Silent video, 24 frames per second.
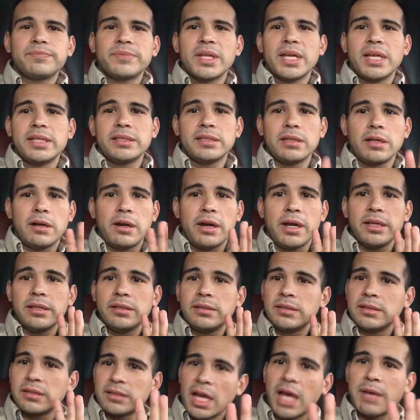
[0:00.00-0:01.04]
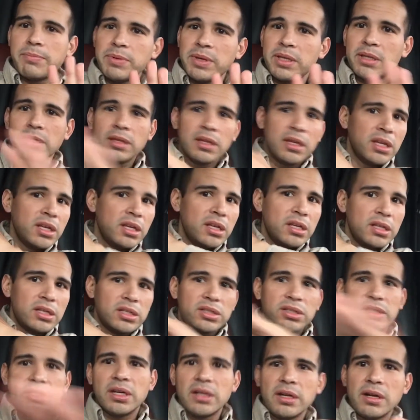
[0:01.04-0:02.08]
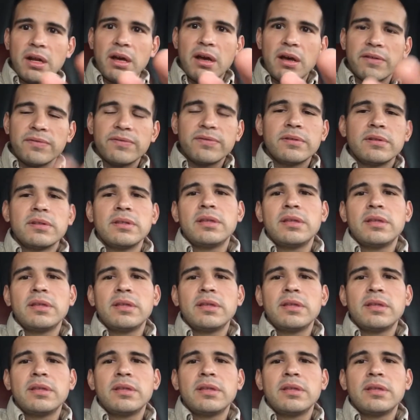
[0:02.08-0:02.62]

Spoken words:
I said, all right, stop it, shut it off.